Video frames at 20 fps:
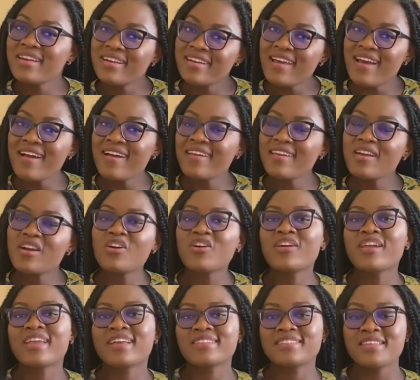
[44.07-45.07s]
and I
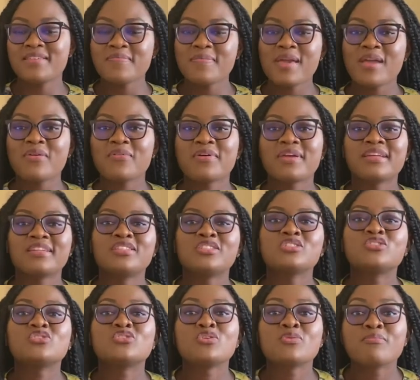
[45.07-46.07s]
are getting married
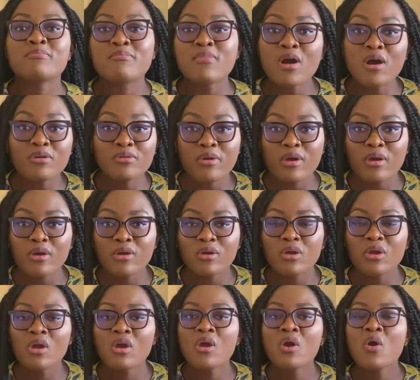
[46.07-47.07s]
tomorrow,